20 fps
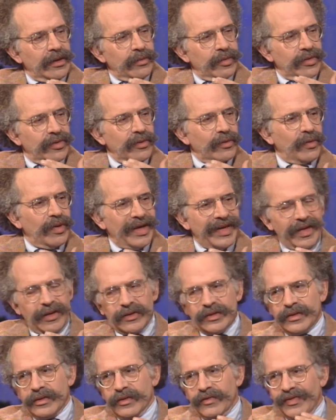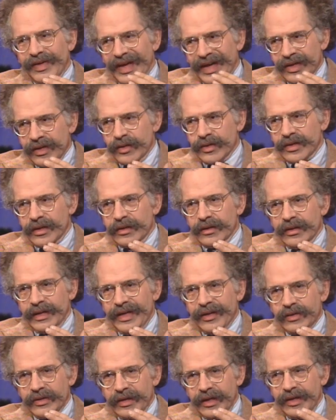with the way the values that
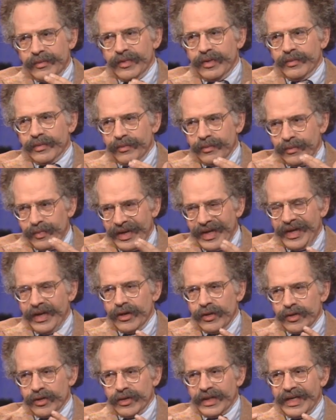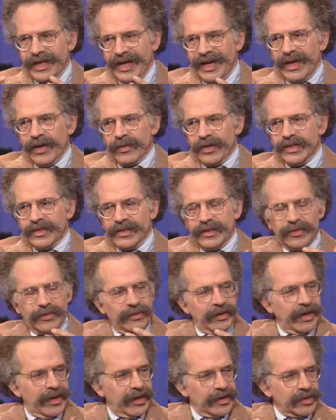entertainment bears or carries
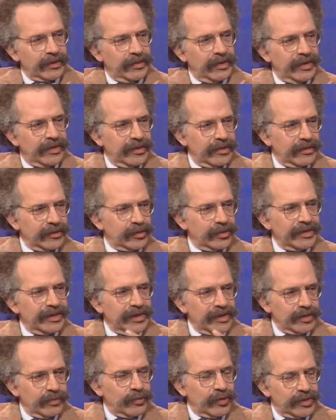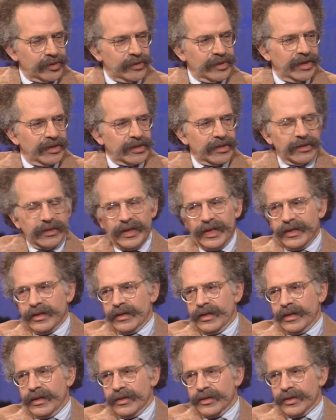interacts with more traditional mm-hmm.
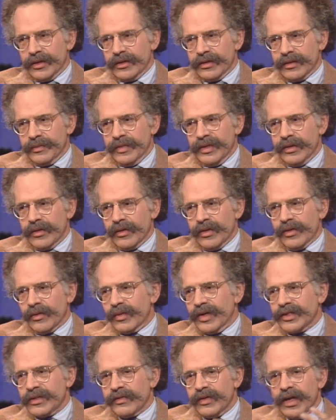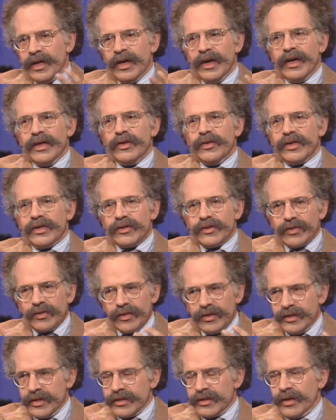ideologies. I mean, there are other ways of you could
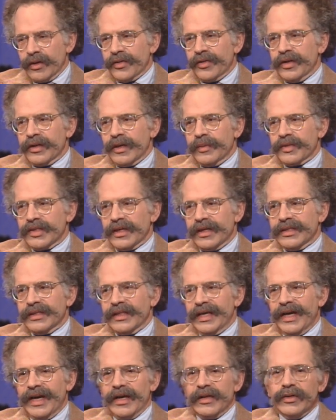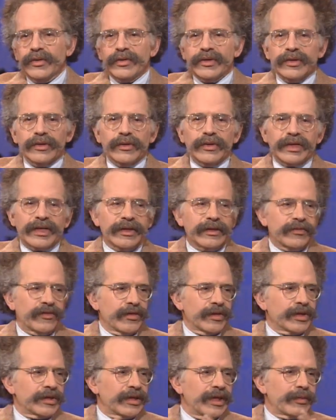turn this whole thing upside down. You could look at,
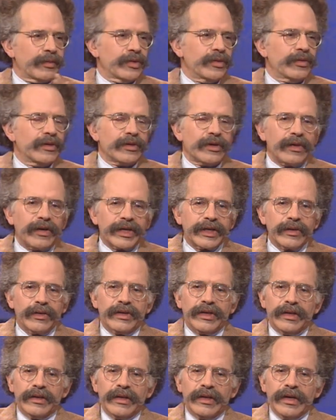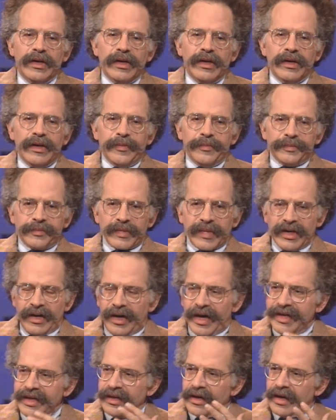for example, you could argue that
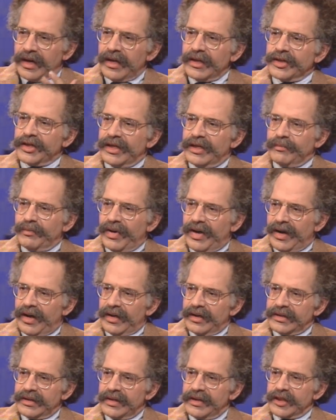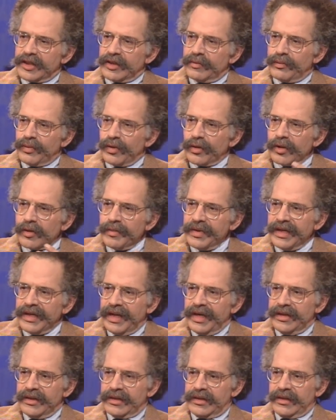ideology and politics
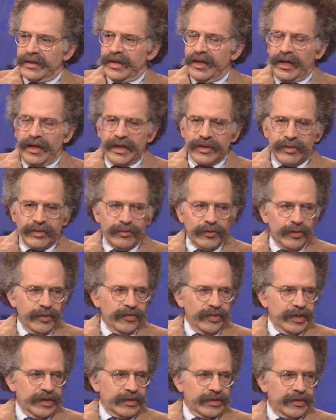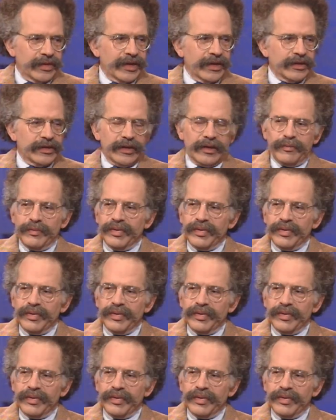permeates Hollywood movies. Things mm -hmm. that